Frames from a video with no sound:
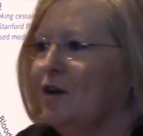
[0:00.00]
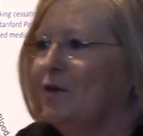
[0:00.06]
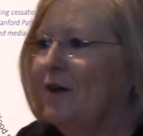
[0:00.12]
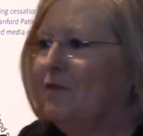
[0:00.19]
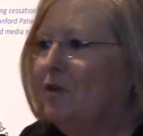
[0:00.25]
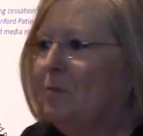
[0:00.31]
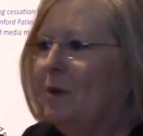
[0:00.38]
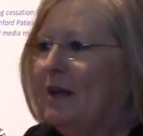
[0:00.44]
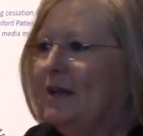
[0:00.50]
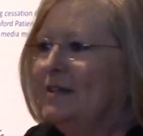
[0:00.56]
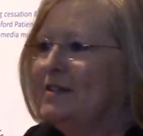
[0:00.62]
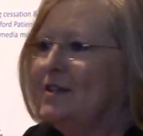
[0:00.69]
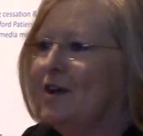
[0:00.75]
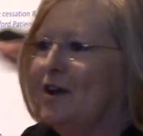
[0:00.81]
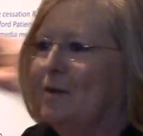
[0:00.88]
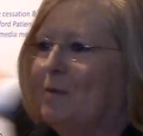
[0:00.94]
everybody,
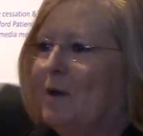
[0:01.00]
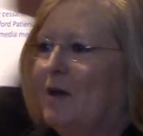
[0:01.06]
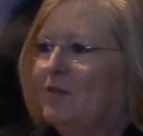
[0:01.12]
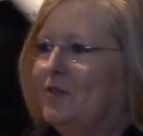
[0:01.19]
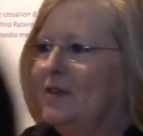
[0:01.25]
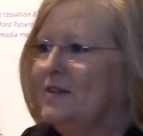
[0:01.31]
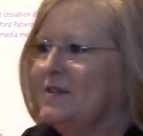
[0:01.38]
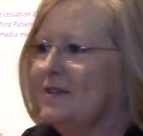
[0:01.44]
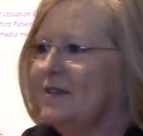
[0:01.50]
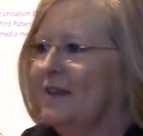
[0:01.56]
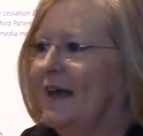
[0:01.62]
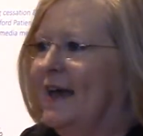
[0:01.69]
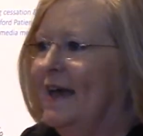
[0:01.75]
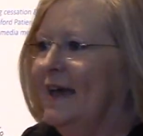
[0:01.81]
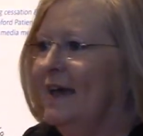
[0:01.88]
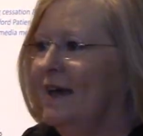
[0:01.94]
sorry about the
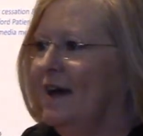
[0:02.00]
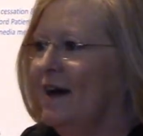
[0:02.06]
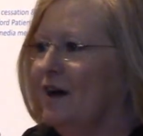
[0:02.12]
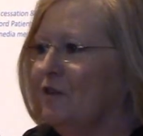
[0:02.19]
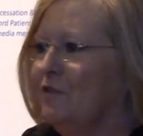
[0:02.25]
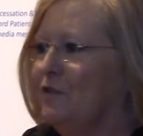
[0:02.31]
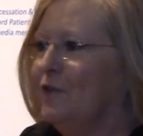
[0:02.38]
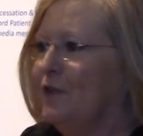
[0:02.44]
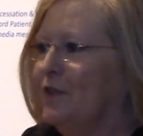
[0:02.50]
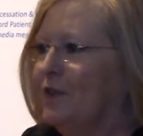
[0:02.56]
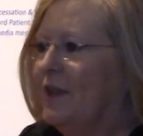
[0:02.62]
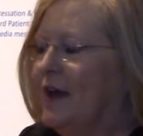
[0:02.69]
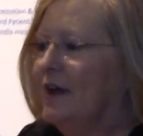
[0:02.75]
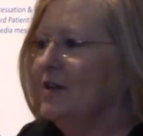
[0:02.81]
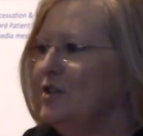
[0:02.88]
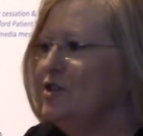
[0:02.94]
delay for
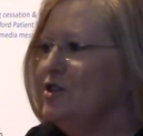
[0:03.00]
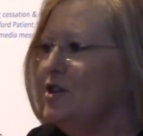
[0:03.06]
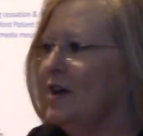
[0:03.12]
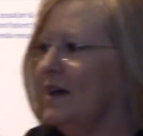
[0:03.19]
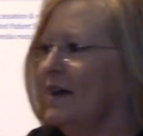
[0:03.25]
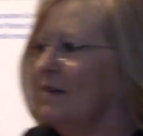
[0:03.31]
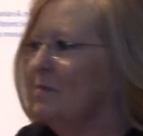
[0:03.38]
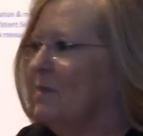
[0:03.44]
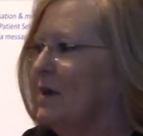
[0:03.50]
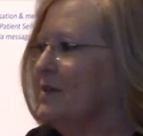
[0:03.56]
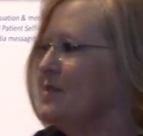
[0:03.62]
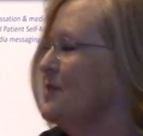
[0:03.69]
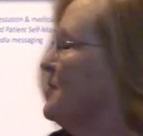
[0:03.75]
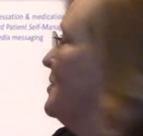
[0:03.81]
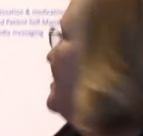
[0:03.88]
lunch. As soon